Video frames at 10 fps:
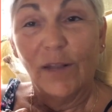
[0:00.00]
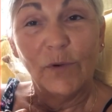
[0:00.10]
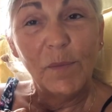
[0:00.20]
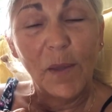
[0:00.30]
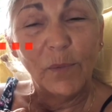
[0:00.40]
And
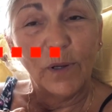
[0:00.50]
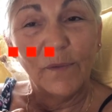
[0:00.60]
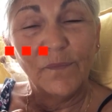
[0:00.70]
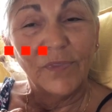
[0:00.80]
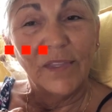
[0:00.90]

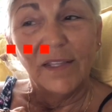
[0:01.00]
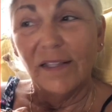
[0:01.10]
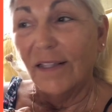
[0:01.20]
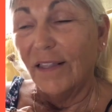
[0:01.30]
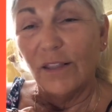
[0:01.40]
remember,
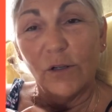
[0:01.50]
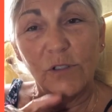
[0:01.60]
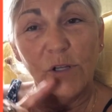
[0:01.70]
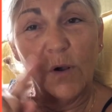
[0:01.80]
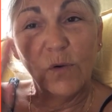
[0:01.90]

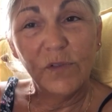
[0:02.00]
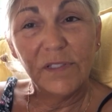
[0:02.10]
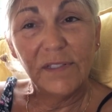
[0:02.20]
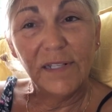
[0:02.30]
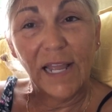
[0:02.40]
there's no
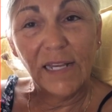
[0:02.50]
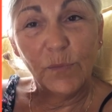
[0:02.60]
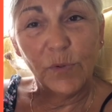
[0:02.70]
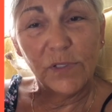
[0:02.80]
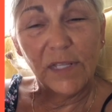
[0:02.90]

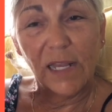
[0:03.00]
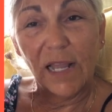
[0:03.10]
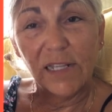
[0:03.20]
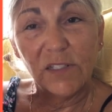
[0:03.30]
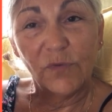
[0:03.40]
90%
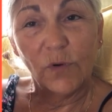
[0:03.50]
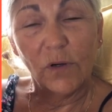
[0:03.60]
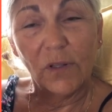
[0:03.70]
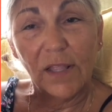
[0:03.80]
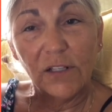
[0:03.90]

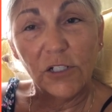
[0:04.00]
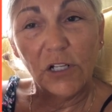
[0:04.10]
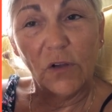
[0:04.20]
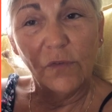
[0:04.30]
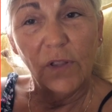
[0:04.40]
isophorol on the
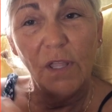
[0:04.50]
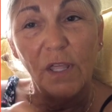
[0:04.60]
shelf.